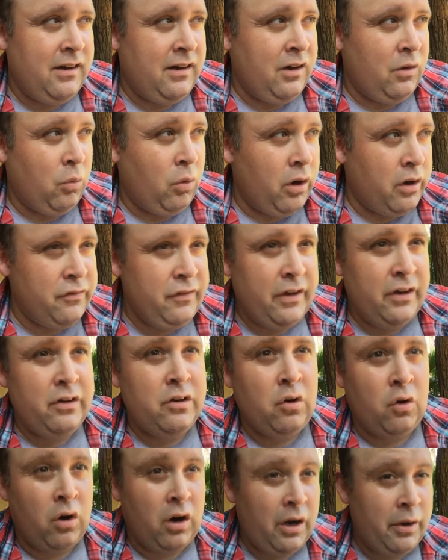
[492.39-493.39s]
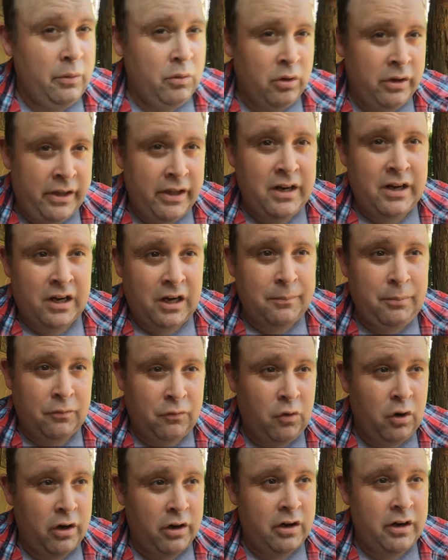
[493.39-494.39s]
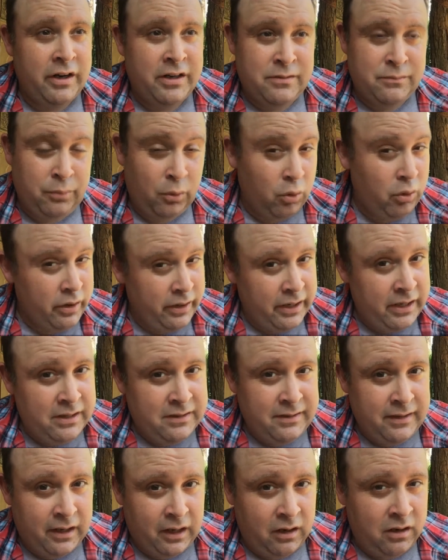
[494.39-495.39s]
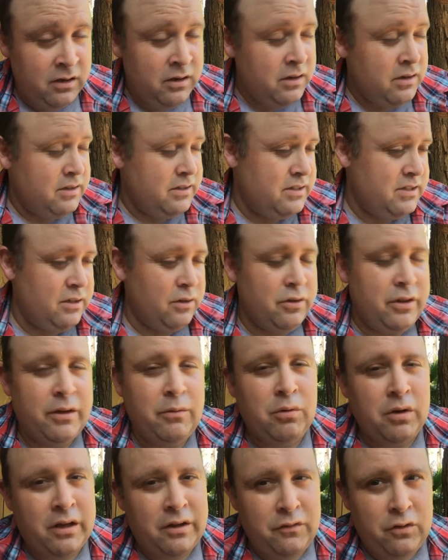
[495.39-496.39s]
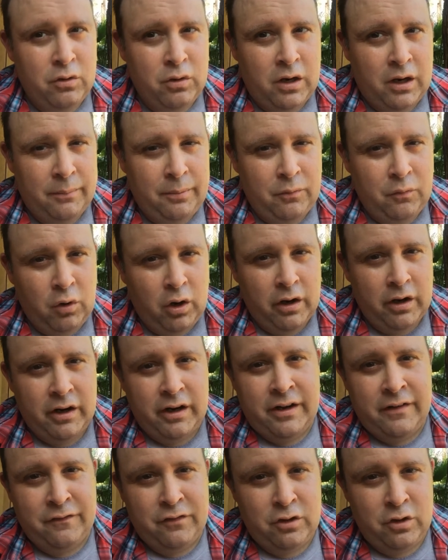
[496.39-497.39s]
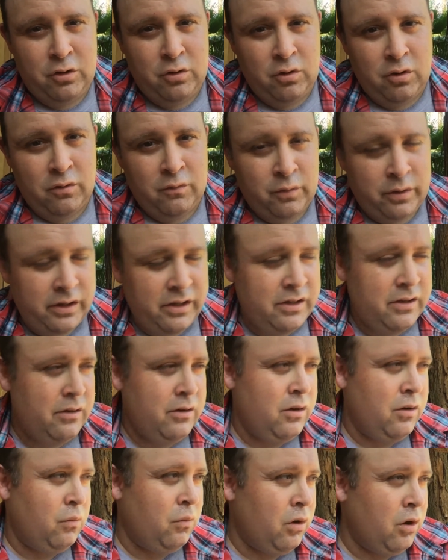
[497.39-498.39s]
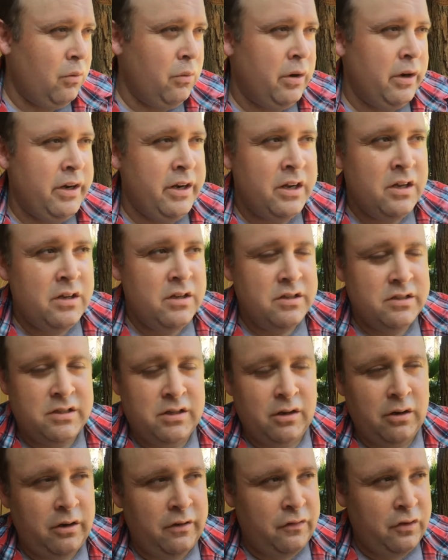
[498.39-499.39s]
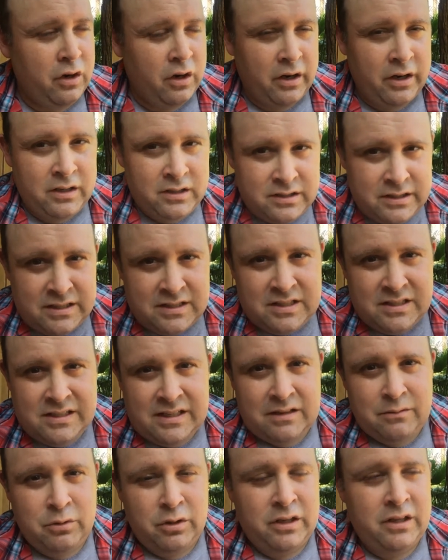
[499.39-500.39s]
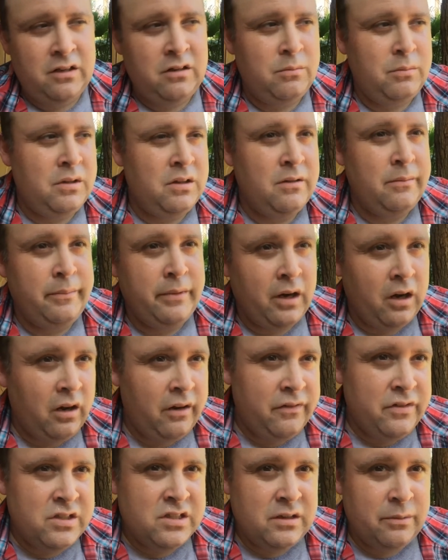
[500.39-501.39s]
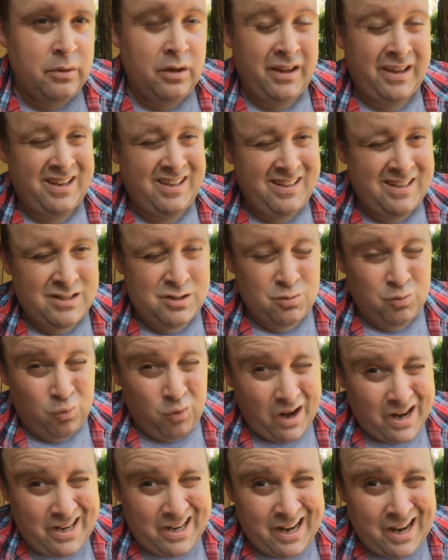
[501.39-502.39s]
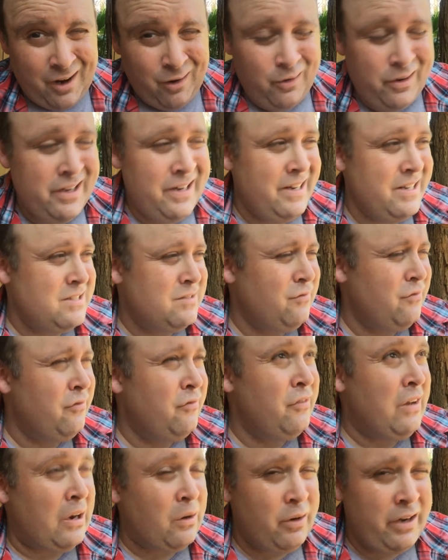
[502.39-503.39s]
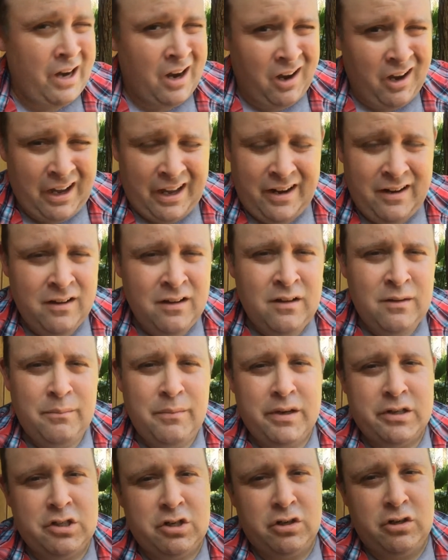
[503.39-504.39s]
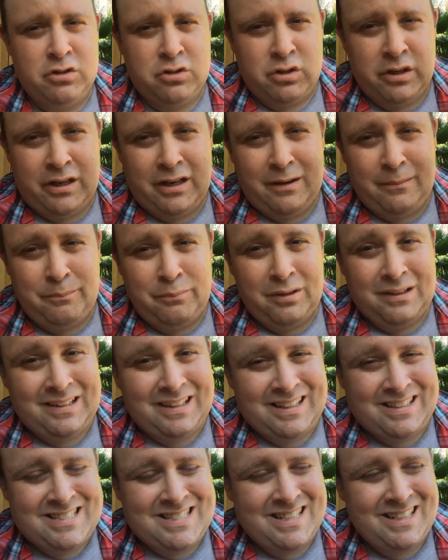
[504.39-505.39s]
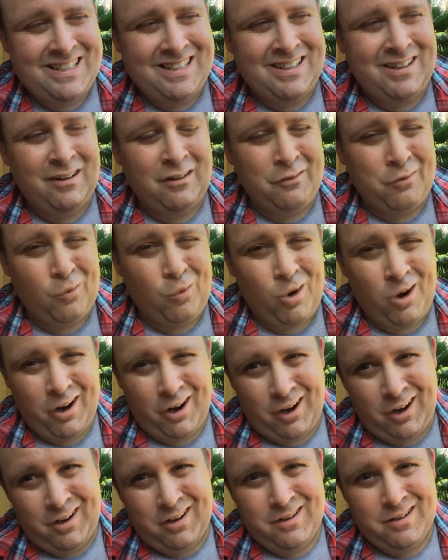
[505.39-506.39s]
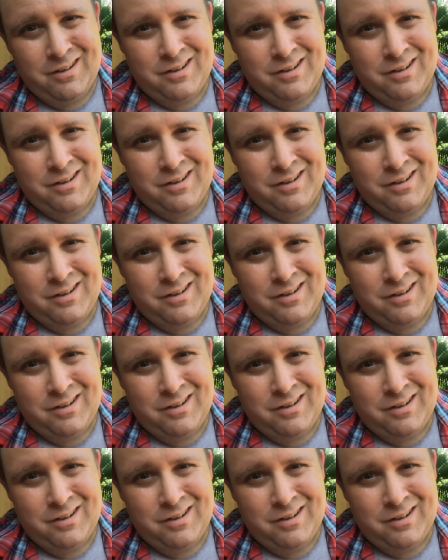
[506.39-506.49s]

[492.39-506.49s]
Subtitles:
a water fountain, or I will get a cup of water and pour it in there. So they will give you a cup of water if you really want one. So if you're in Disney's Animal Kingdom in the middle of the summer like it is right now and it's very hot, make sure you drink plenty of water.